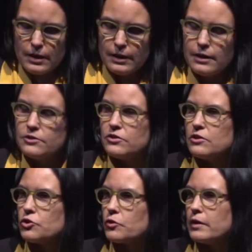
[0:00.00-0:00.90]
It is
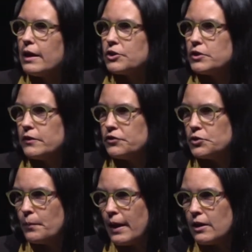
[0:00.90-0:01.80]
this creation of
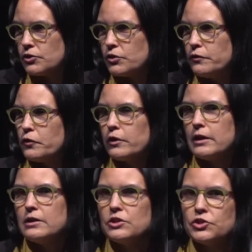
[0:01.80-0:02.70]
space for an
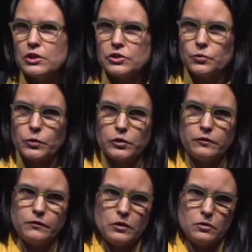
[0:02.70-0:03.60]
Indigenous
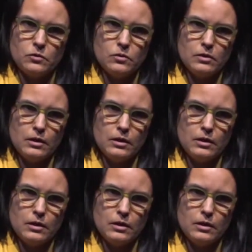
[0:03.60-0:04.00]
worldview